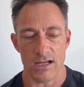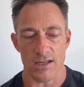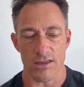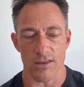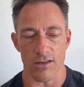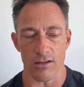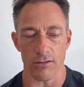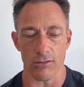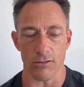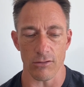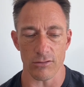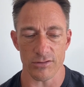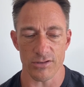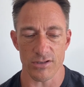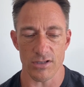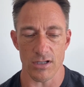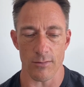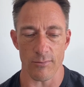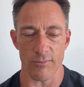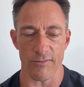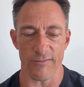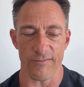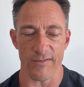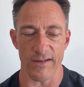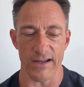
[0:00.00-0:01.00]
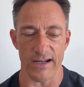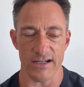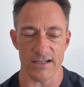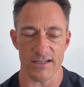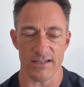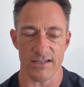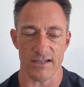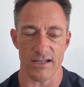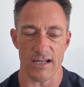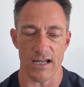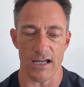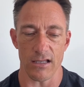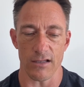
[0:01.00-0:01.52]
The long-term
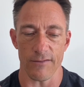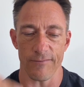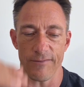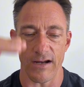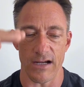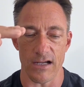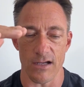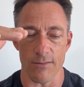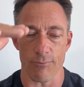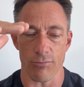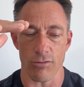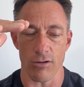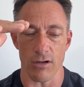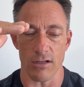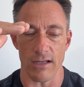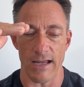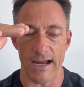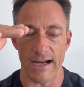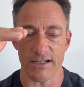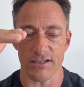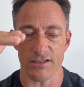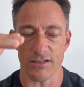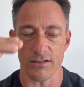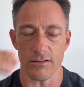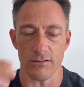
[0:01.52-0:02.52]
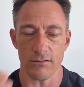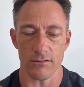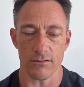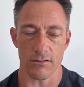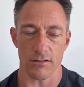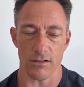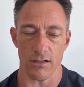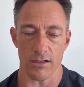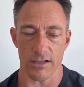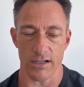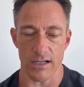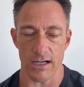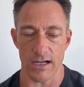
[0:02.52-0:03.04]
effects, elevated prolactin,
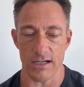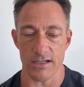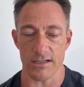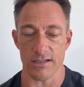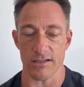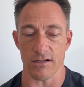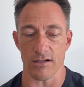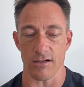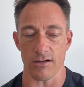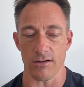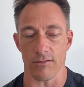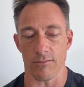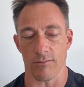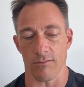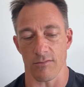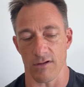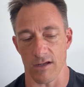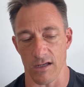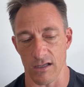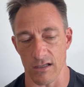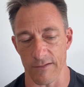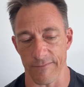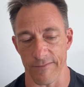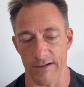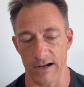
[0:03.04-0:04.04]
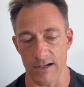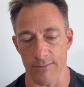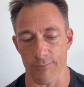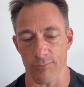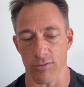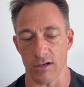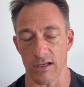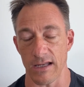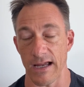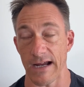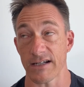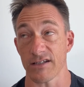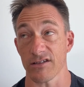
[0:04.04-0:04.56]
okay, so elevated
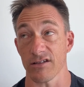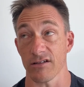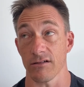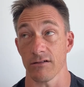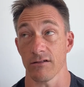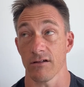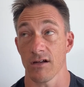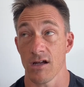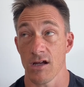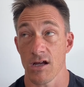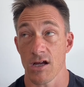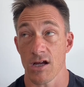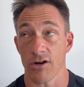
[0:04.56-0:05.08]
prolactin,